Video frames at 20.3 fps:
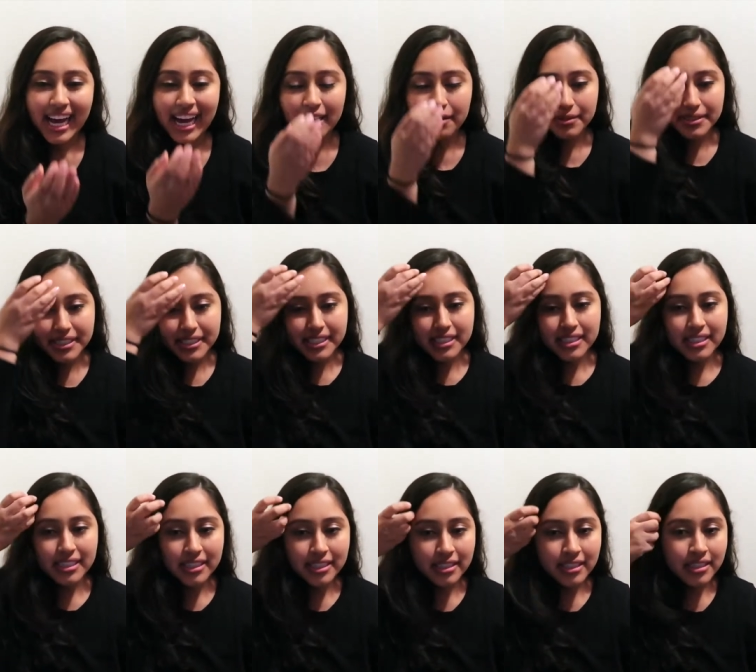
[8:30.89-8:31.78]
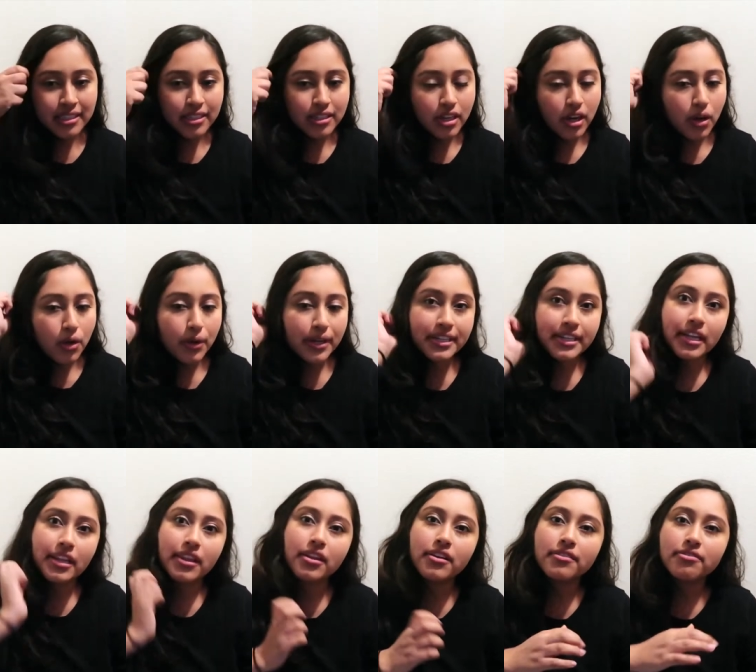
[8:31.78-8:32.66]
I was gonna go
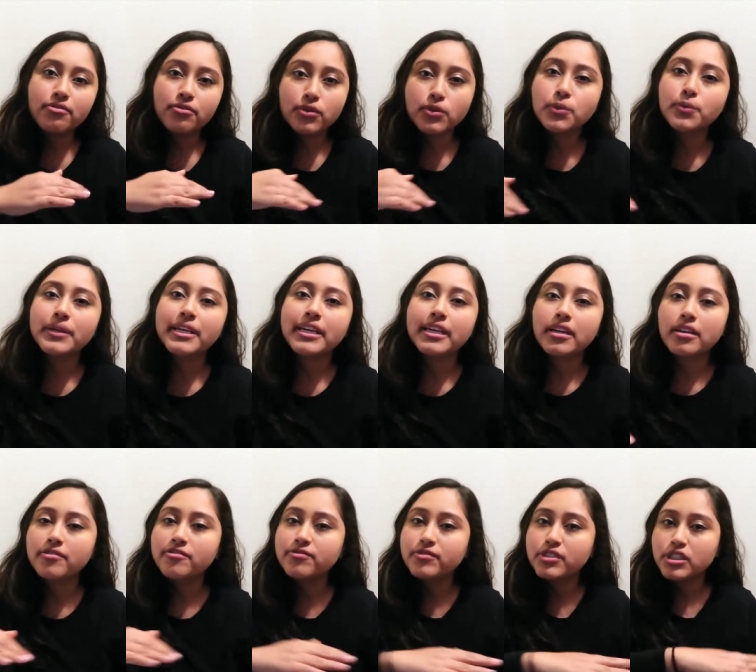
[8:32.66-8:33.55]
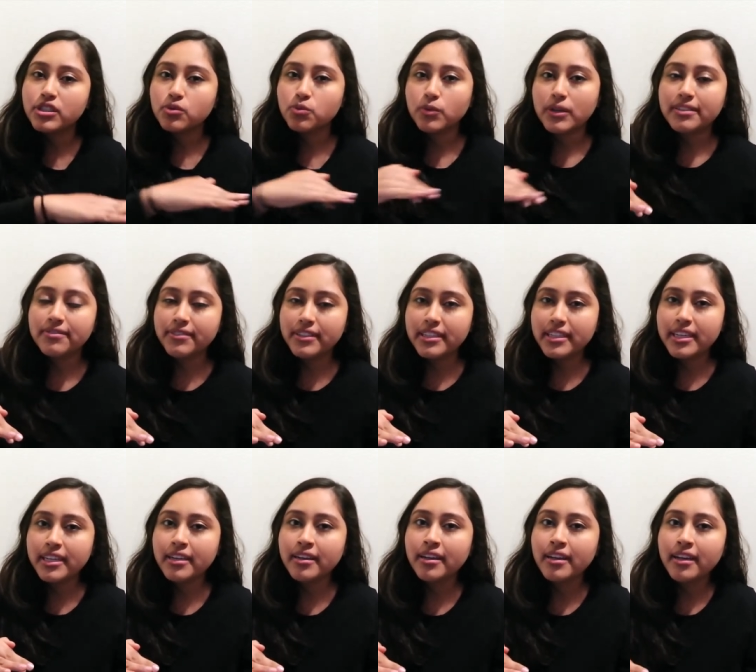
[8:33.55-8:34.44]
another full week of just 1
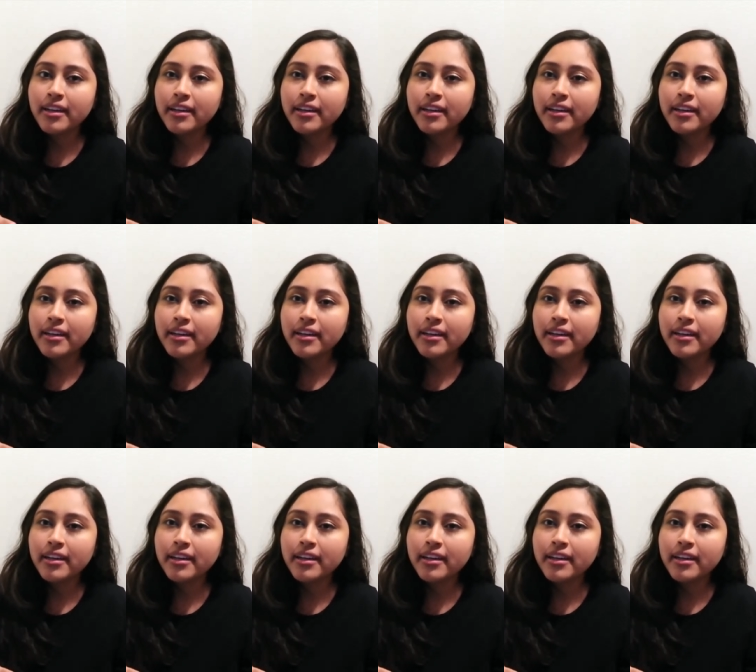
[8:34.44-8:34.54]
feeding